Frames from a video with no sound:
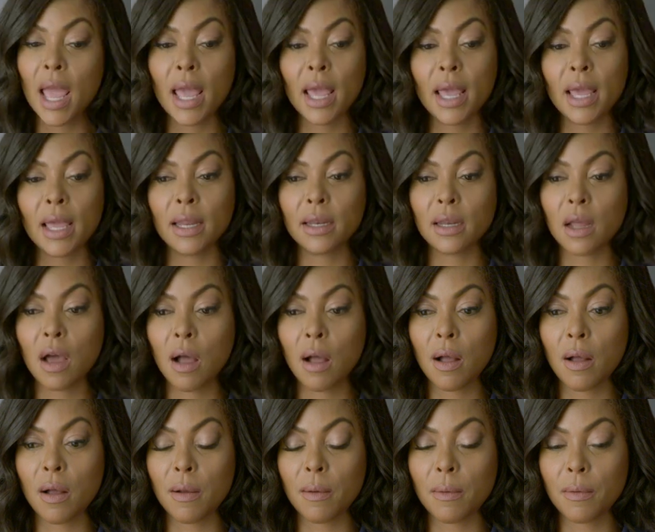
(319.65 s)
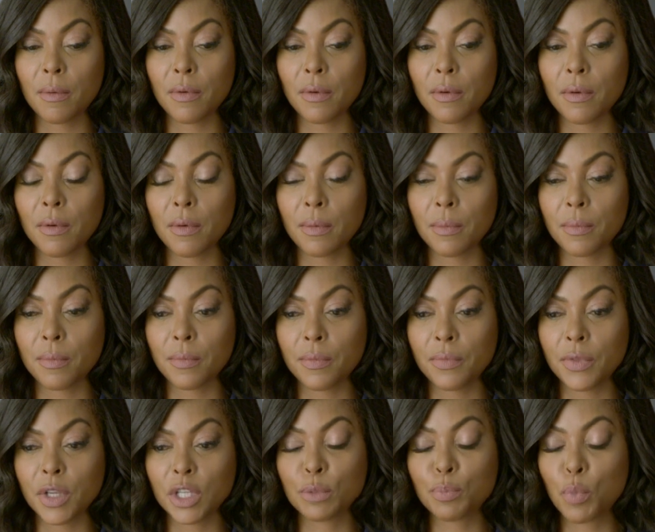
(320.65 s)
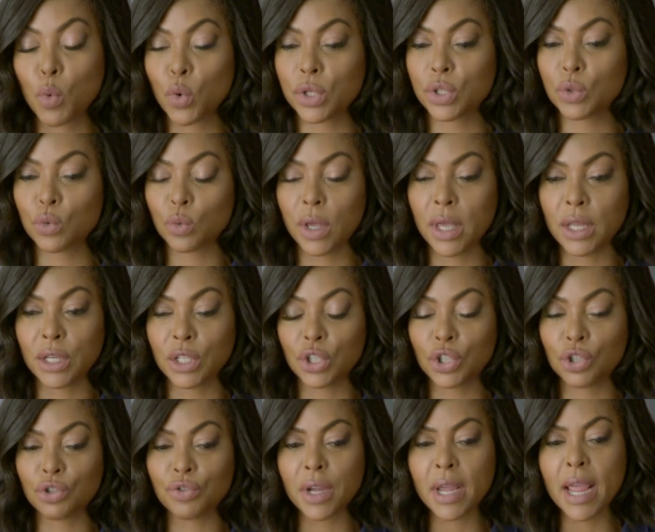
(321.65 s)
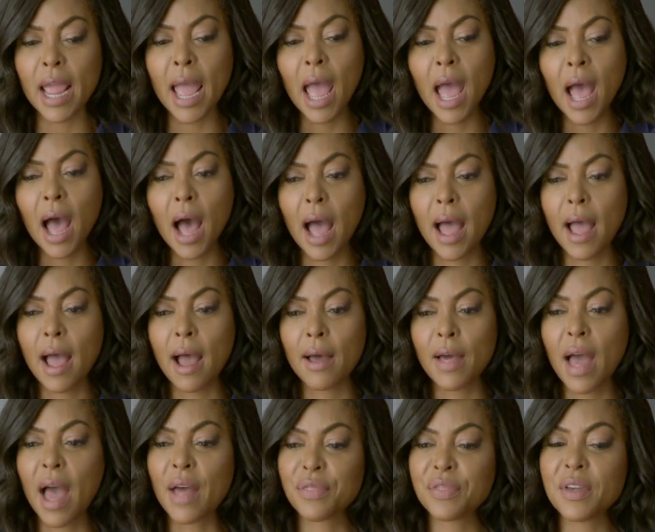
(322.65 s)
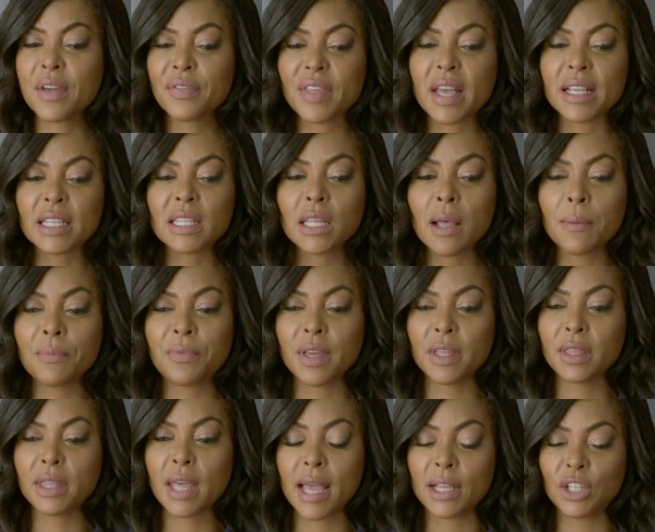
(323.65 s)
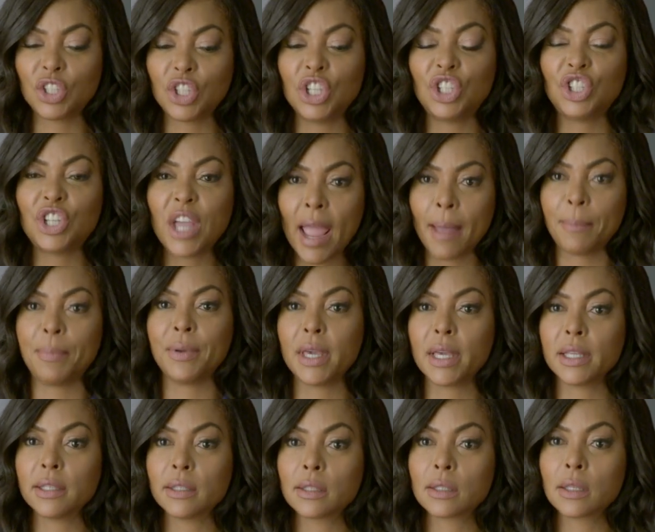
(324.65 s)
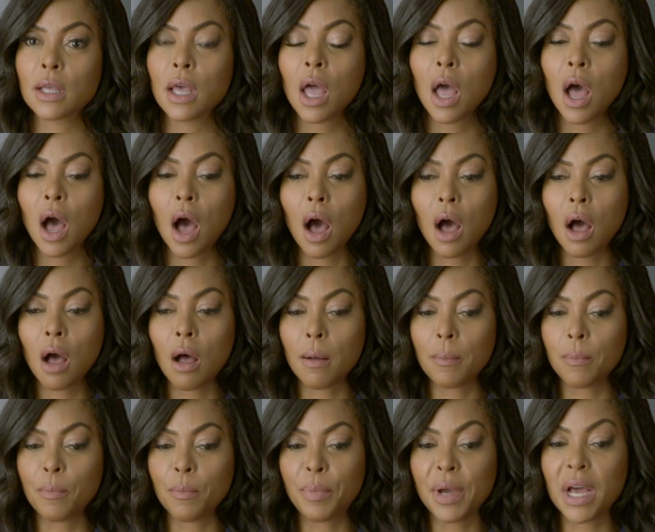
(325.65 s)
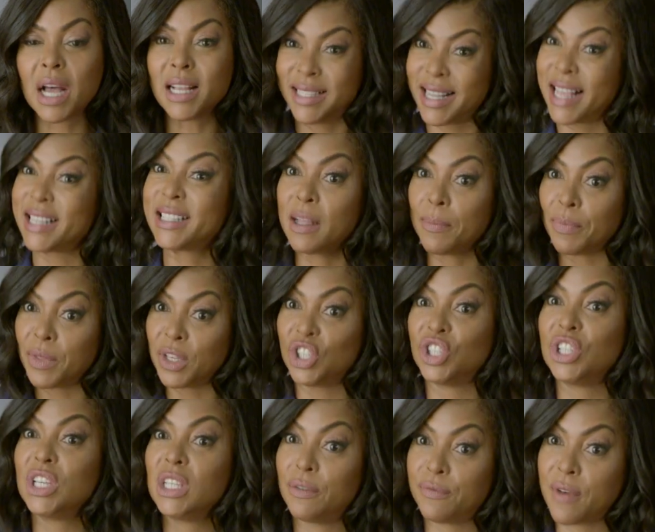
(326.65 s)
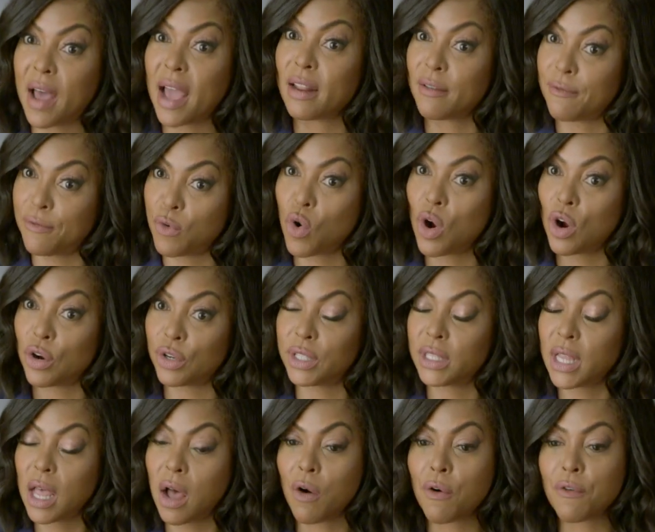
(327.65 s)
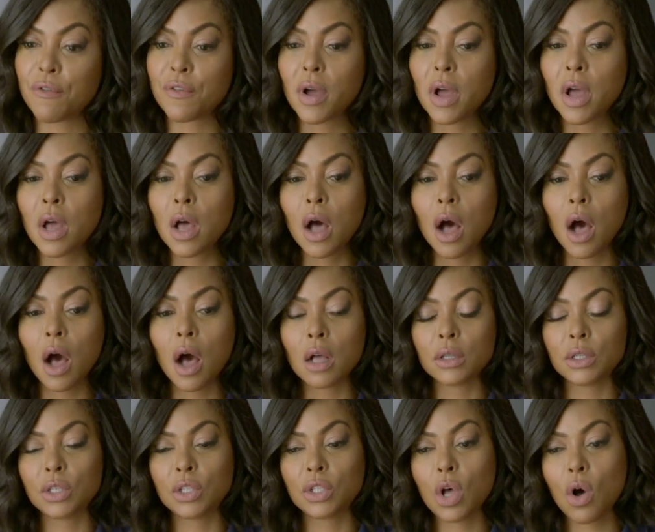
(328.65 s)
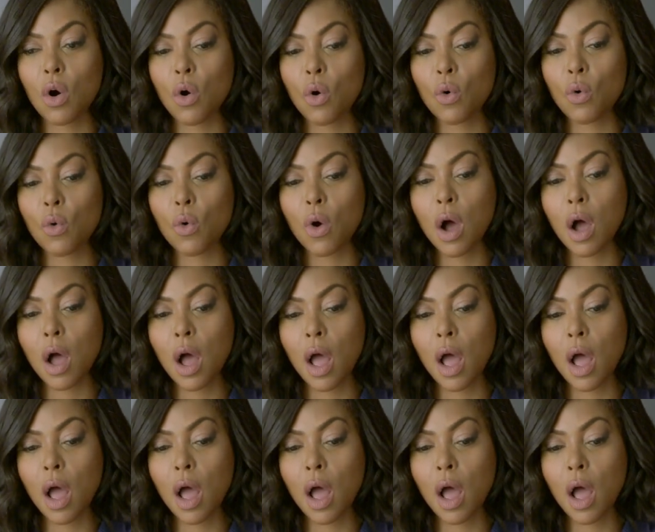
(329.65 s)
in uh, um, the sports industry. Uh, I think that's something that she champions um, because that's something she's fighting for herself. So,